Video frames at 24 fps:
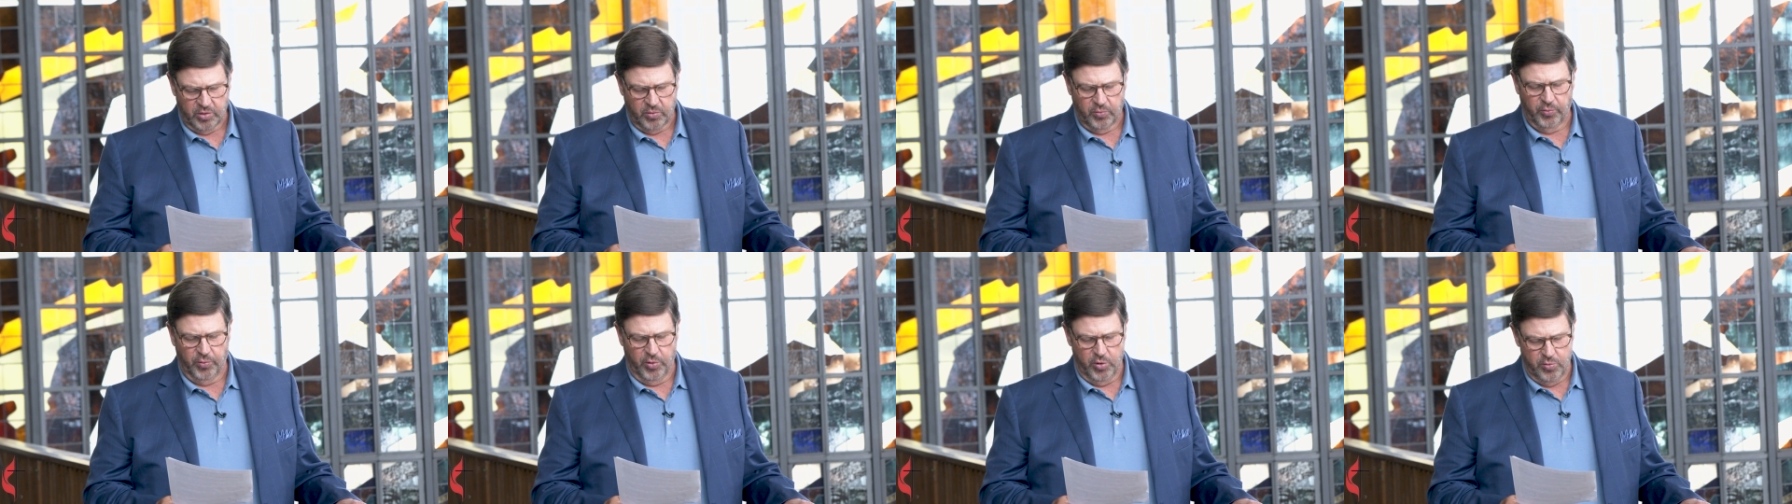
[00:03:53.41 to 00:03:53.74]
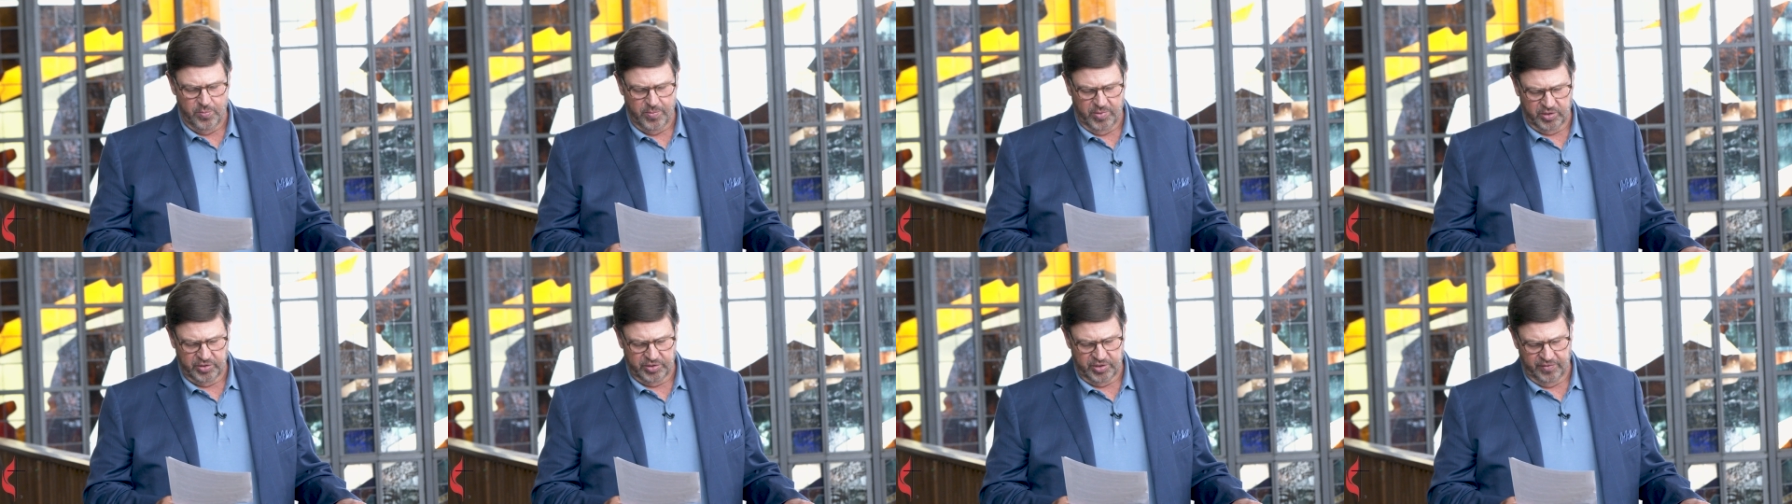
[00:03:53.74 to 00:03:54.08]

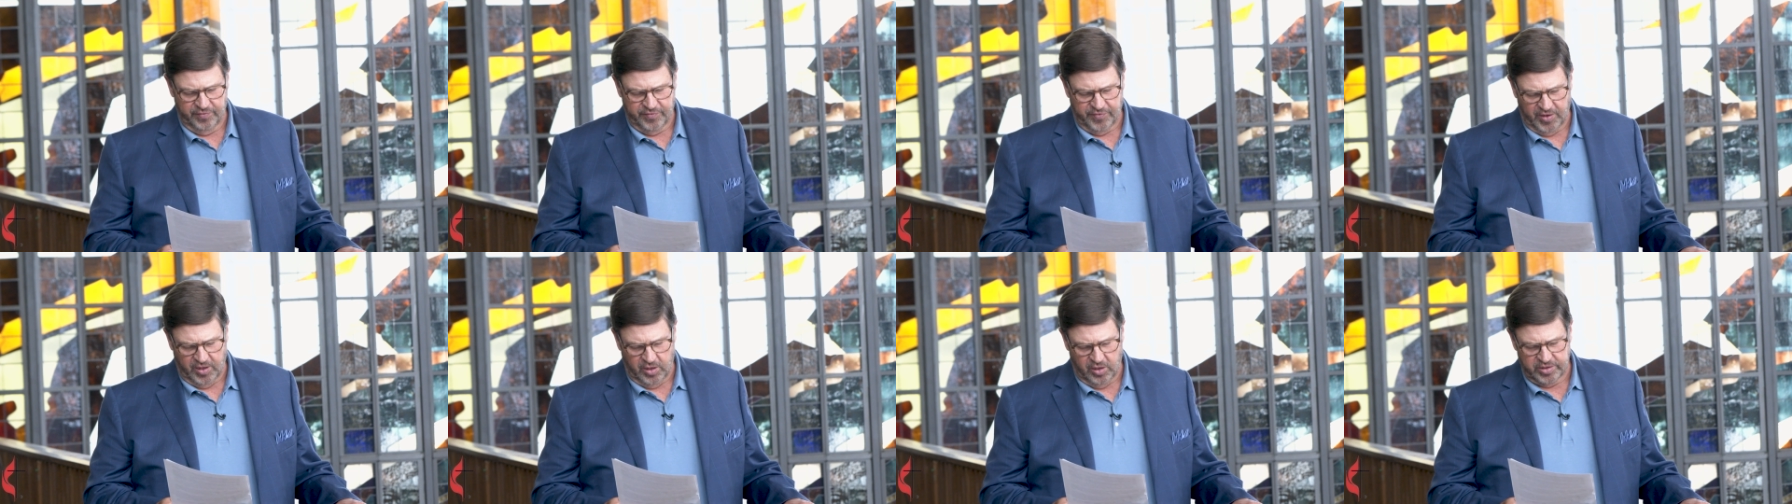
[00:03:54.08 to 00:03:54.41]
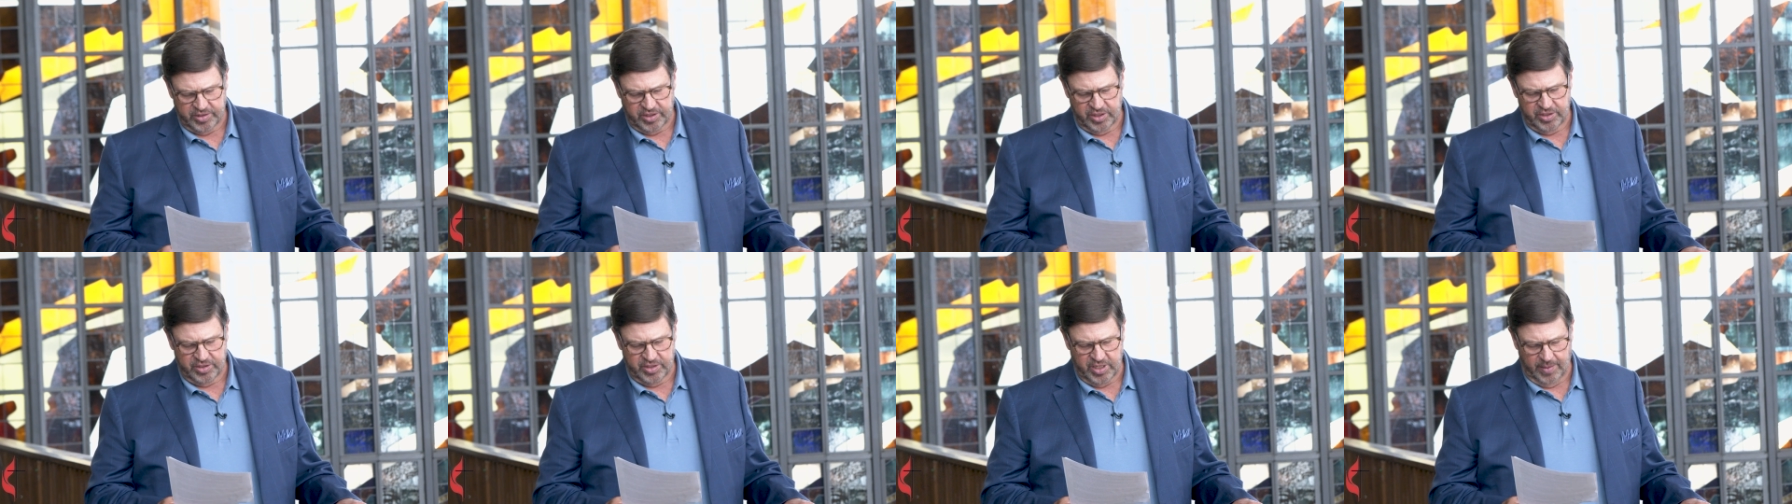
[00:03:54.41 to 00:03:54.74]
rumors and
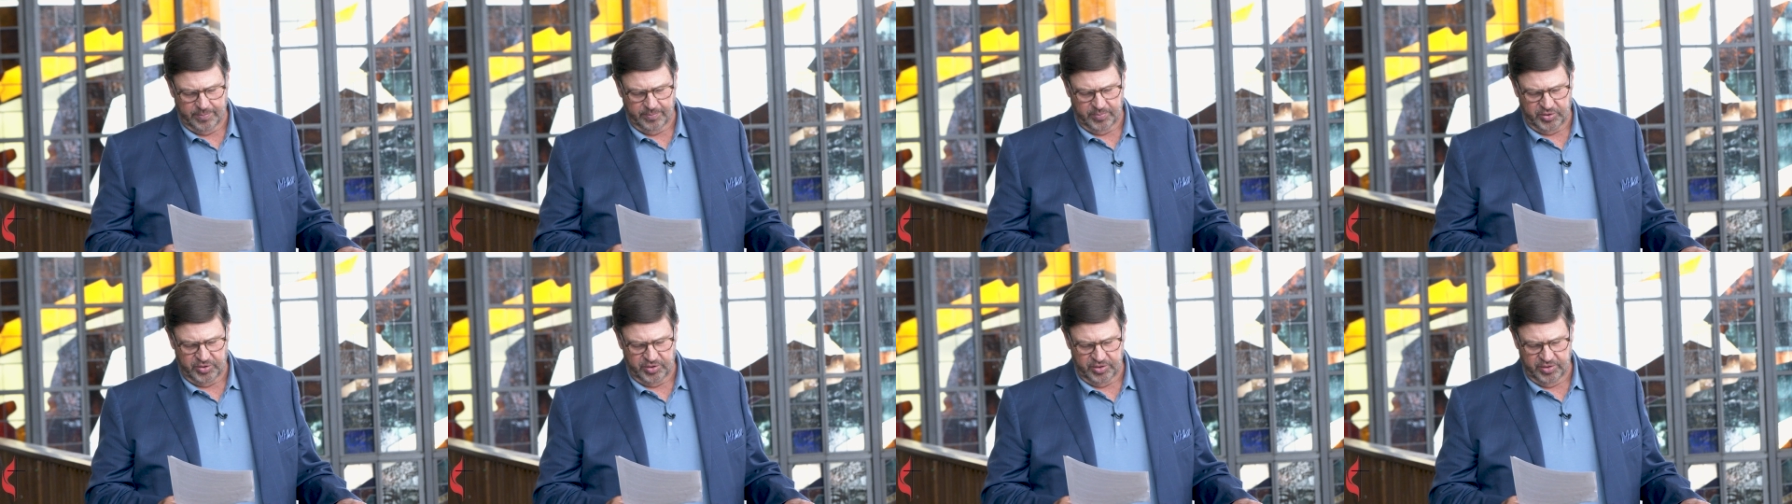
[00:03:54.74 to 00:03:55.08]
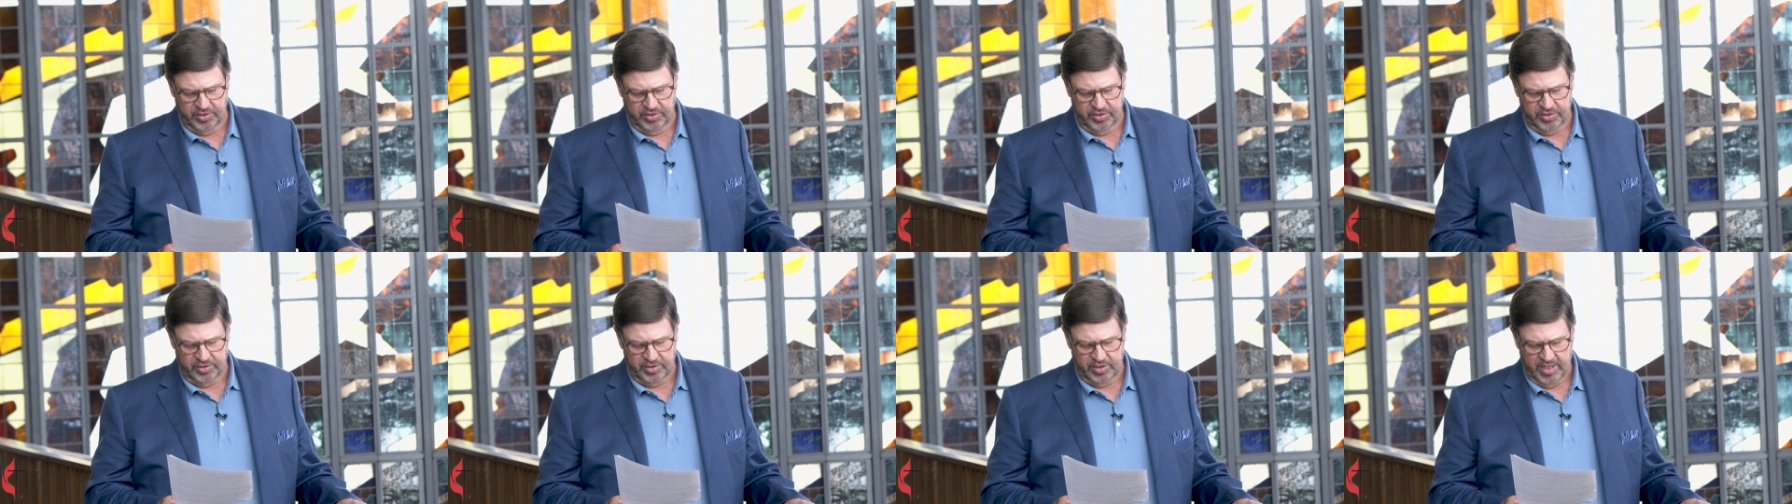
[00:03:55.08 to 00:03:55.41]
false
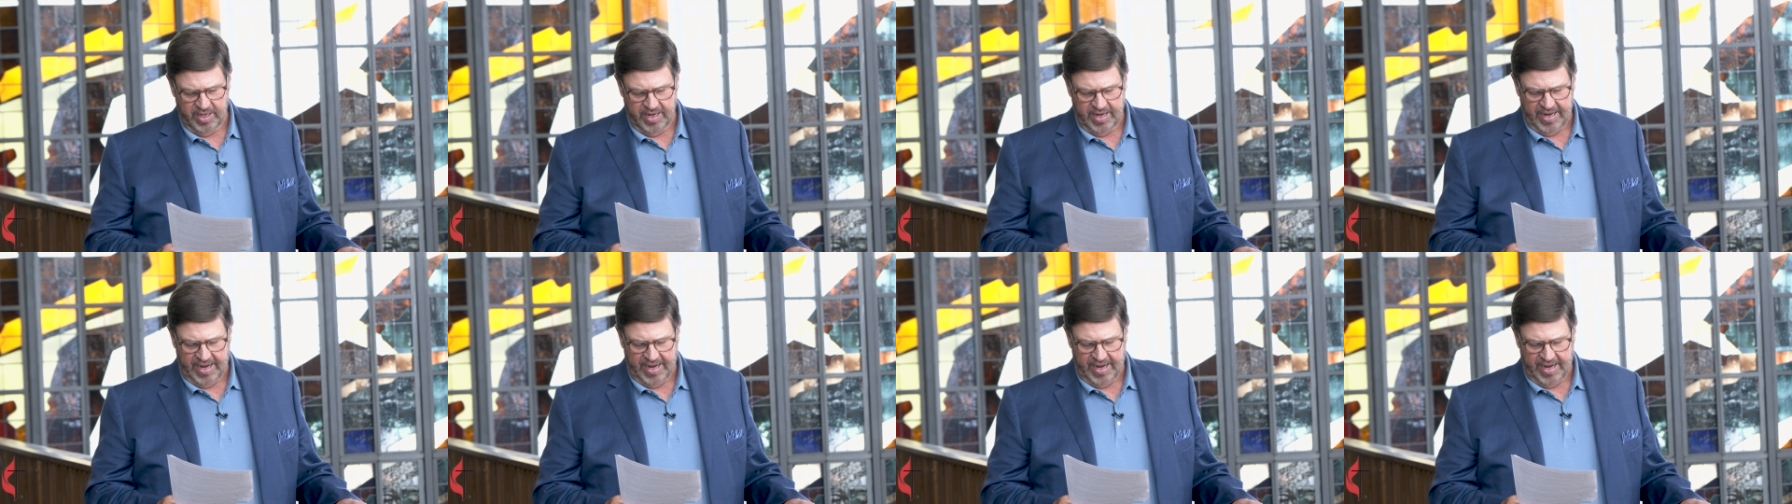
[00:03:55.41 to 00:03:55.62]
assumptions